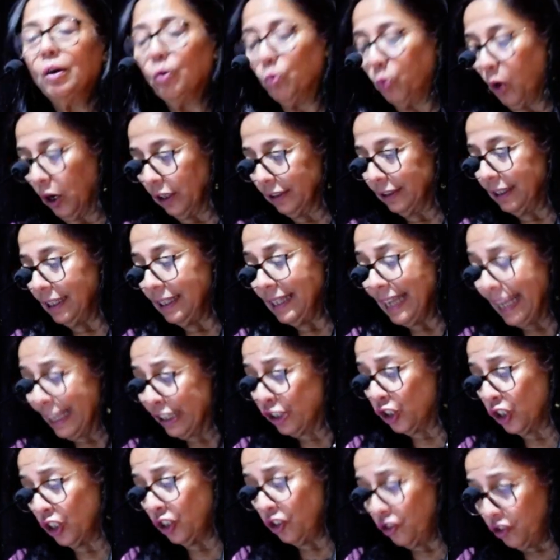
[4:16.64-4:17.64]
What the
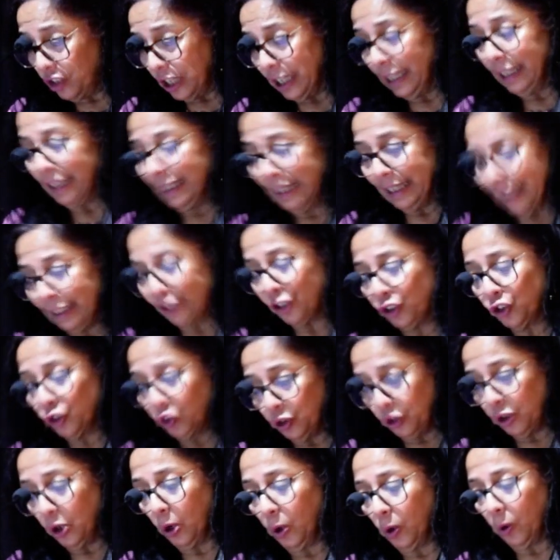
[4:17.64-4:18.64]
Nation Really Needs
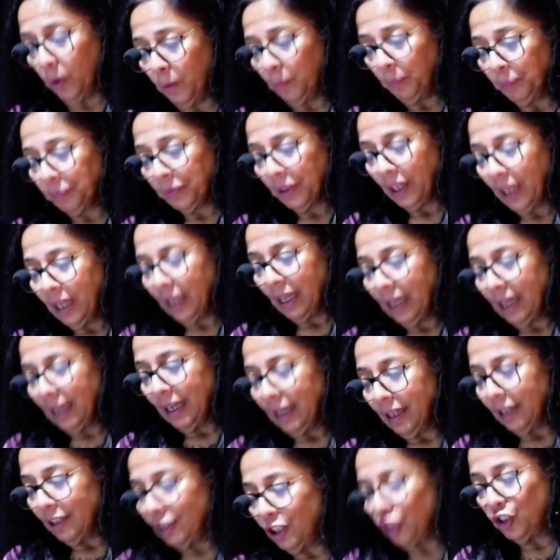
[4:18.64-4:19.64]
to Know,
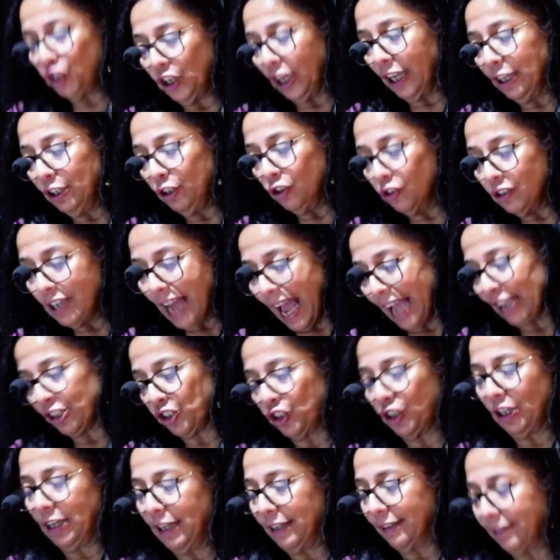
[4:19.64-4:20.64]
the JNU
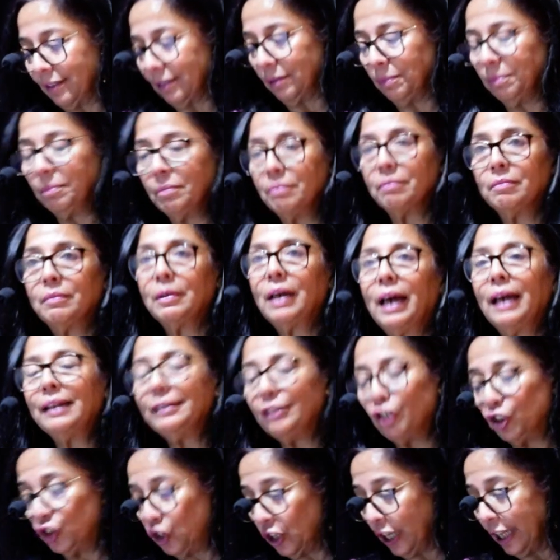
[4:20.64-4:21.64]
Nationalism
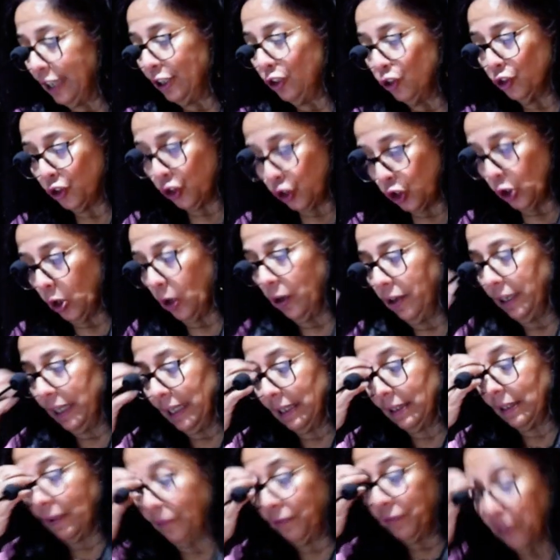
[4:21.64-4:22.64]
and the JNU
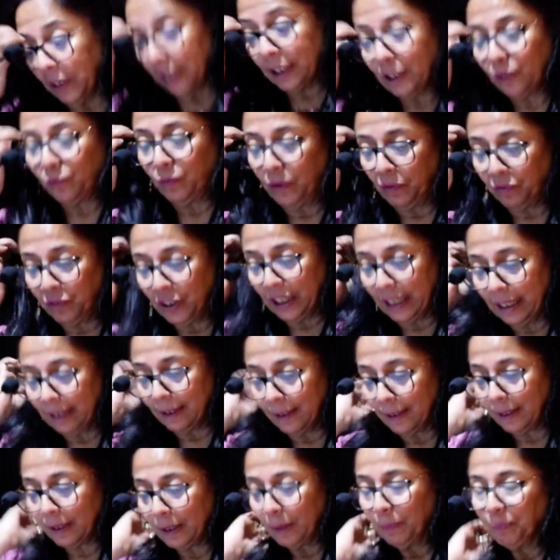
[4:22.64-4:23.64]
is a Positive
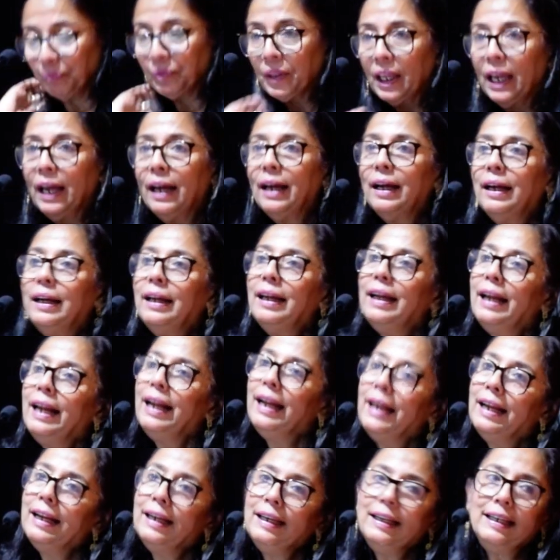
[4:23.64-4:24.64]
Years.
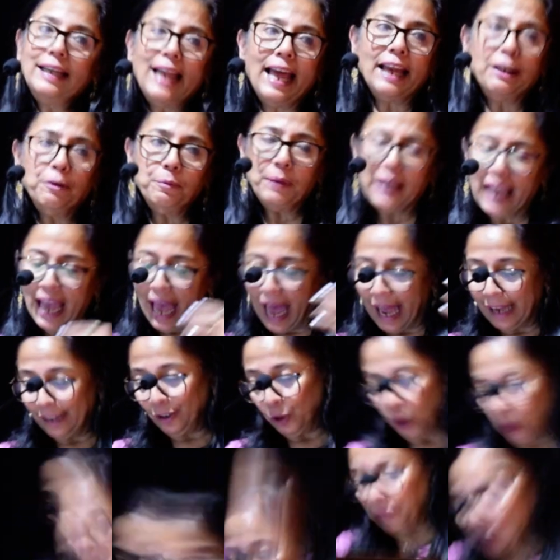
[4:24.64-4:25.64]
Let me
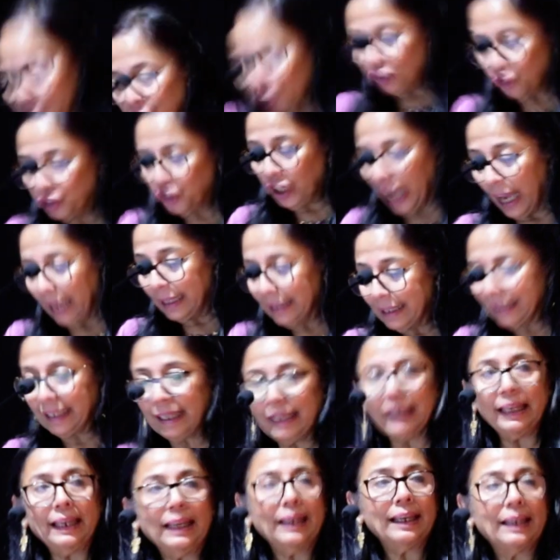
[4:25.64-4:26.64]
hand over to
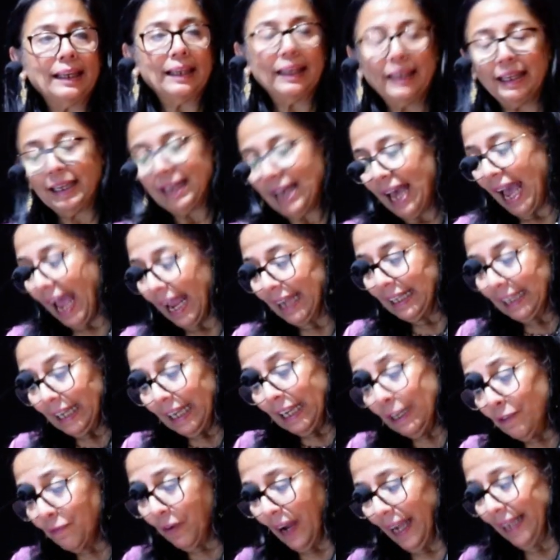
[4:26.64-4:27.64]
Janki
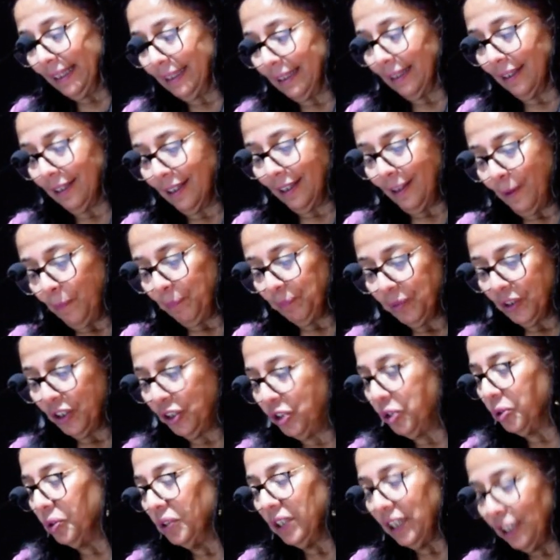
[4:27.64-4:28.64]
and invite her
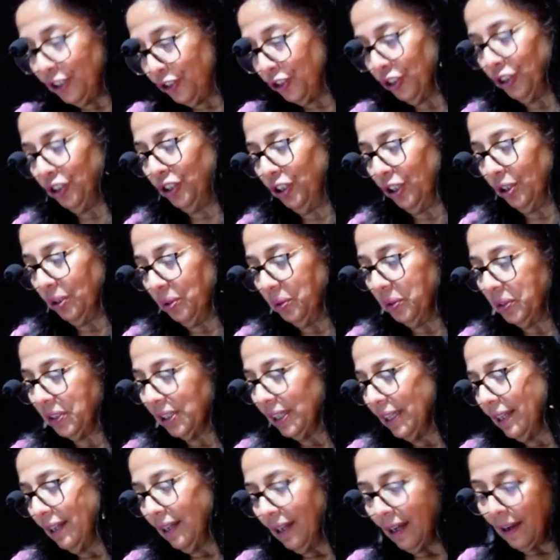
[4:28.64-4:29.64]
to introduce
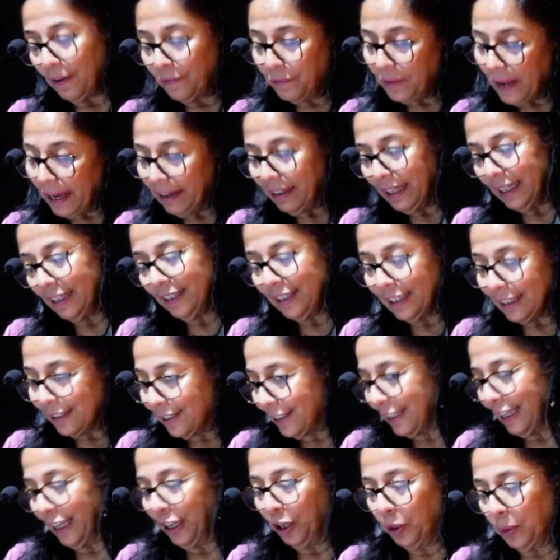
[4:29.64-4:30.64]
a very
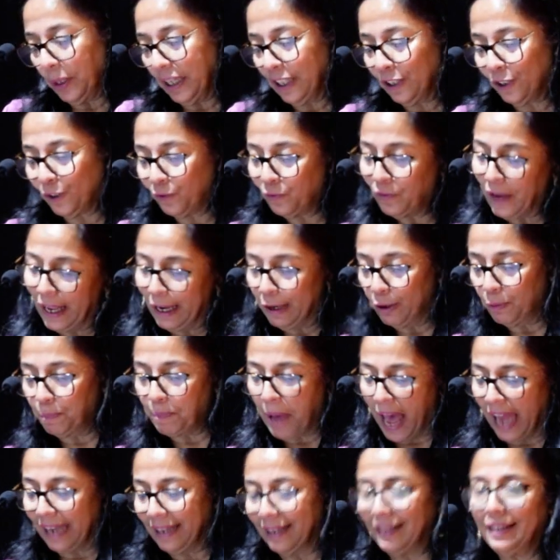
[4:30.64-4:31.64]
distinguished fellow
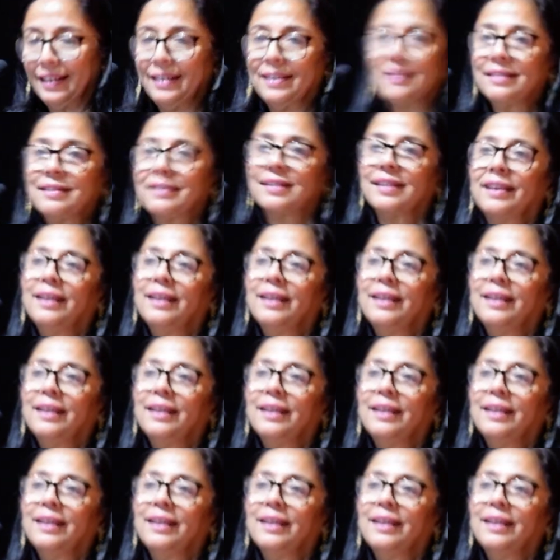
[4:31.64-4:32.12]
panelist